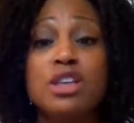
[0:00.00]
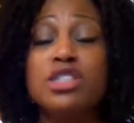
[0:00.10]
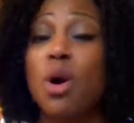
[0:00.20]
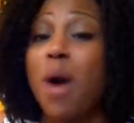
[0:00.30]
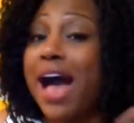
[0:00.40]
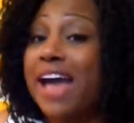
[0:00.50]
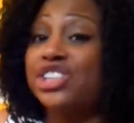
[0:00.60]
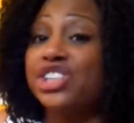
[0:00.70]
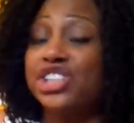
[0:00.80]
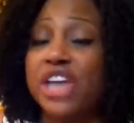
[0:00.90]
So I
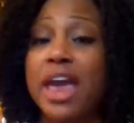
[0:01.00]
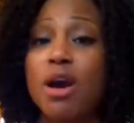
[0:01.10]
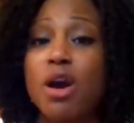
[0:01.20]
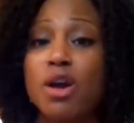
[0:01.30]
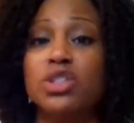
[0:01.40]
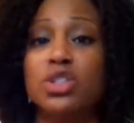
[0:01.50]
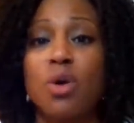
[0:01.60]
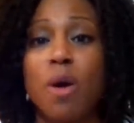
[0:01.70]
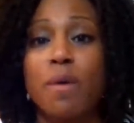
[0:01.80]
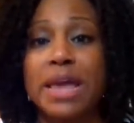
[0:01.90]
share her
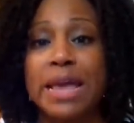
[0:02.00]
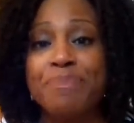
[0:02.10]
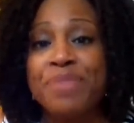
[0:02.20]
story,